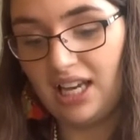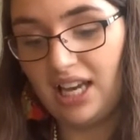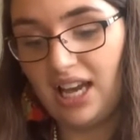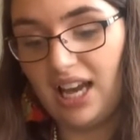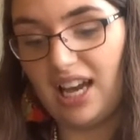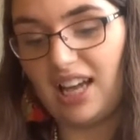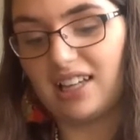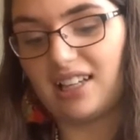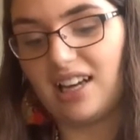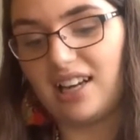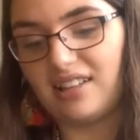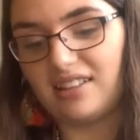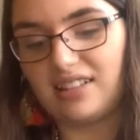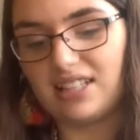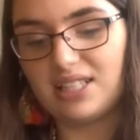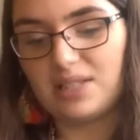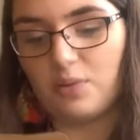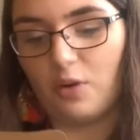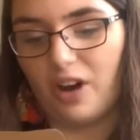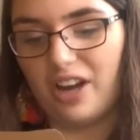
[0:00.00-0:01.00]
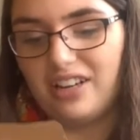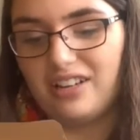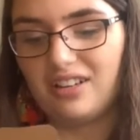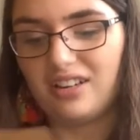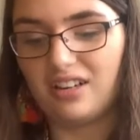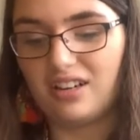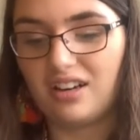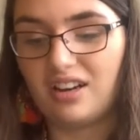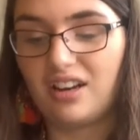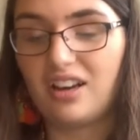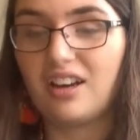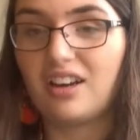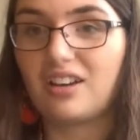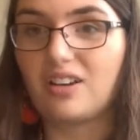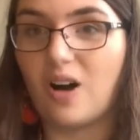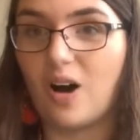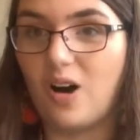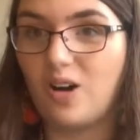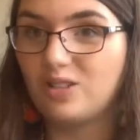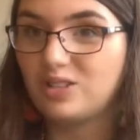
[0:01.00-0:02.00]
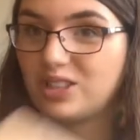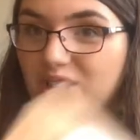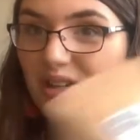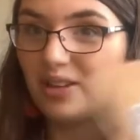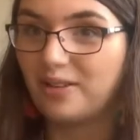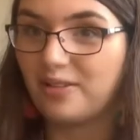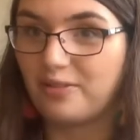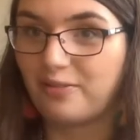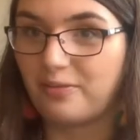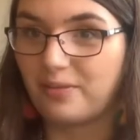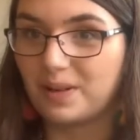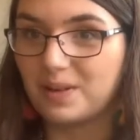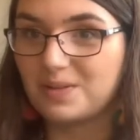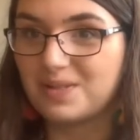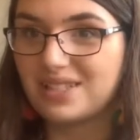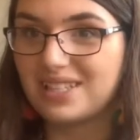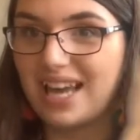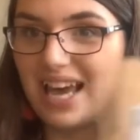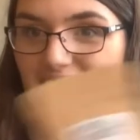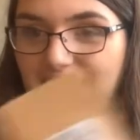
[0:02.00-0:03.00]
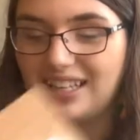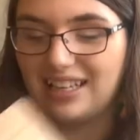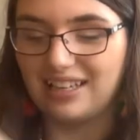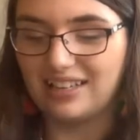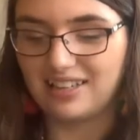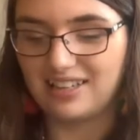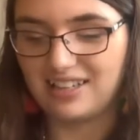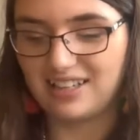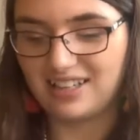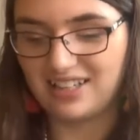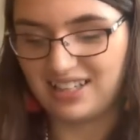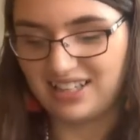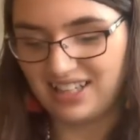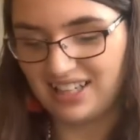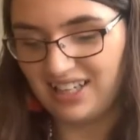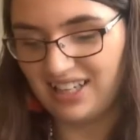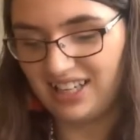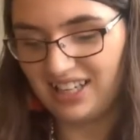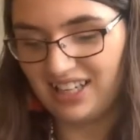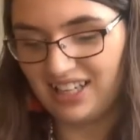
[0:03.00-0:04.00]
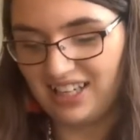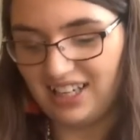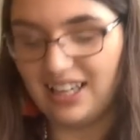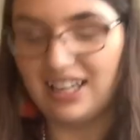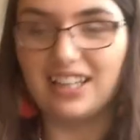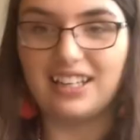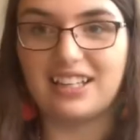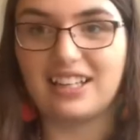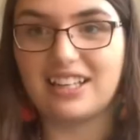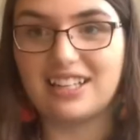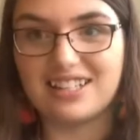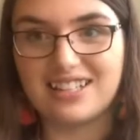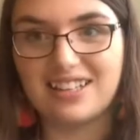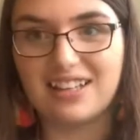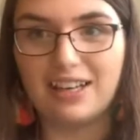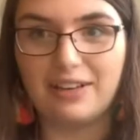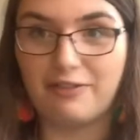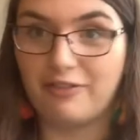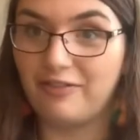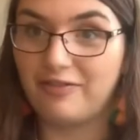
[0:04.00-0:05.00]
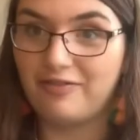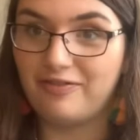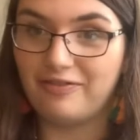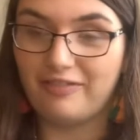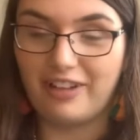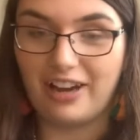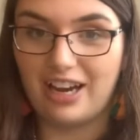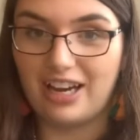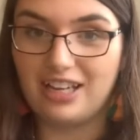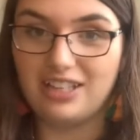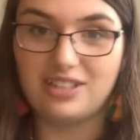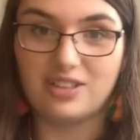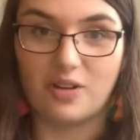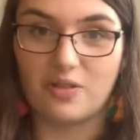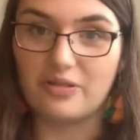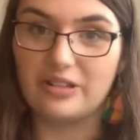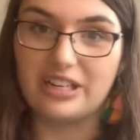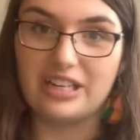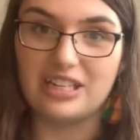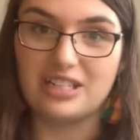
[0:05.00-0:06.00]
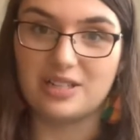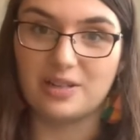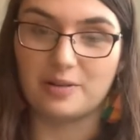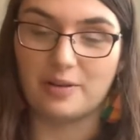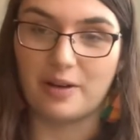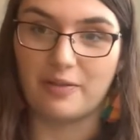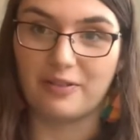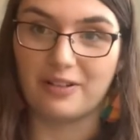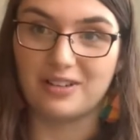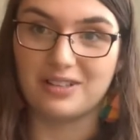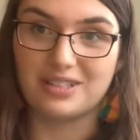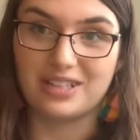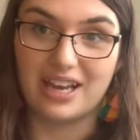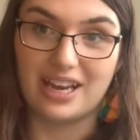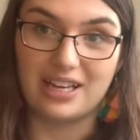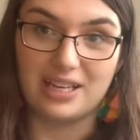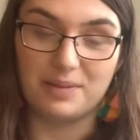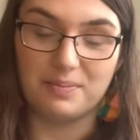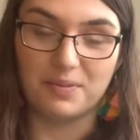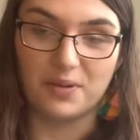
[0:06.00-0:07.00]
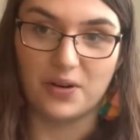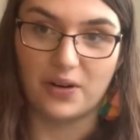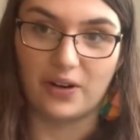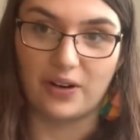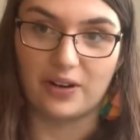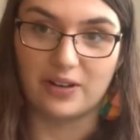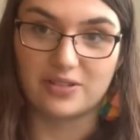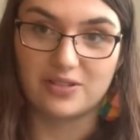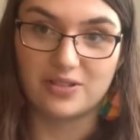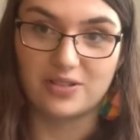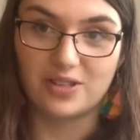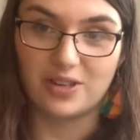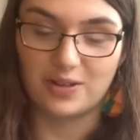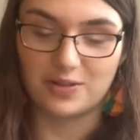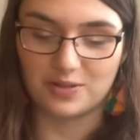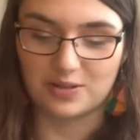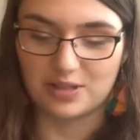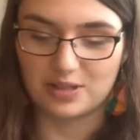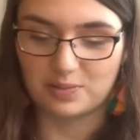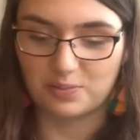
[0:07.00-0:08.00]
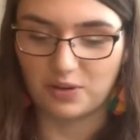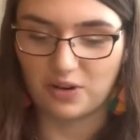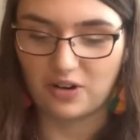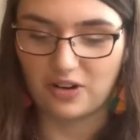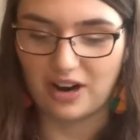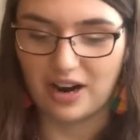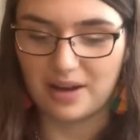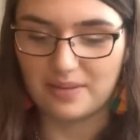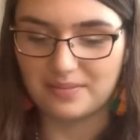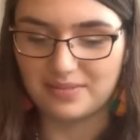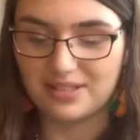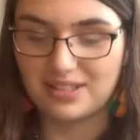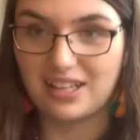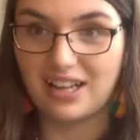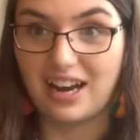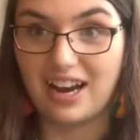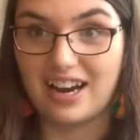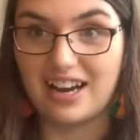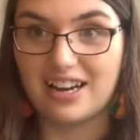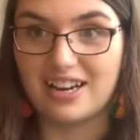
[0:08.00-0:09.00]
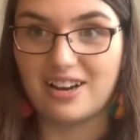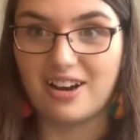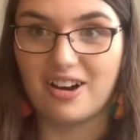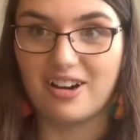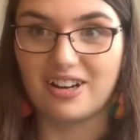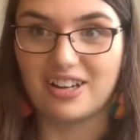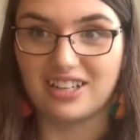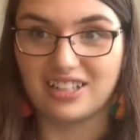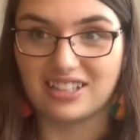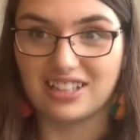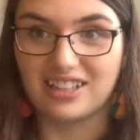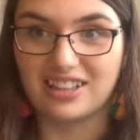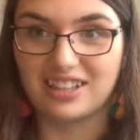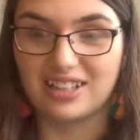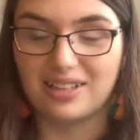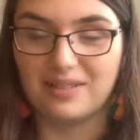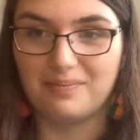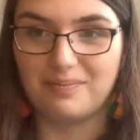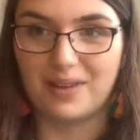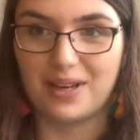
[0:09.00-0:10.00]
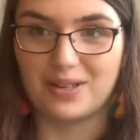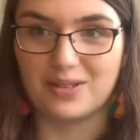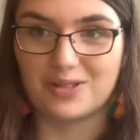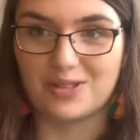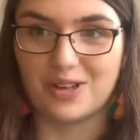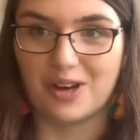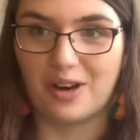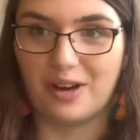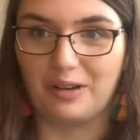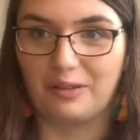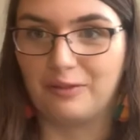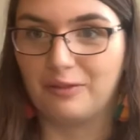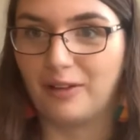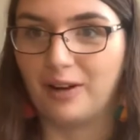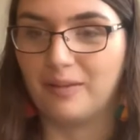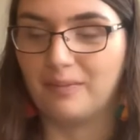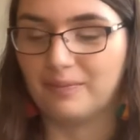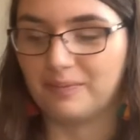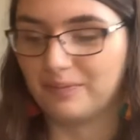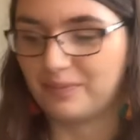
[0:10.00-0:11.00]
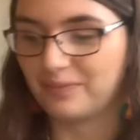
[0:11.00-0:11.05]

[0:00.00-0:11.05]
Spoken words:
I got this one called Fruit Salad, and if I don't need to reference any more children's programs today. I already did the male song from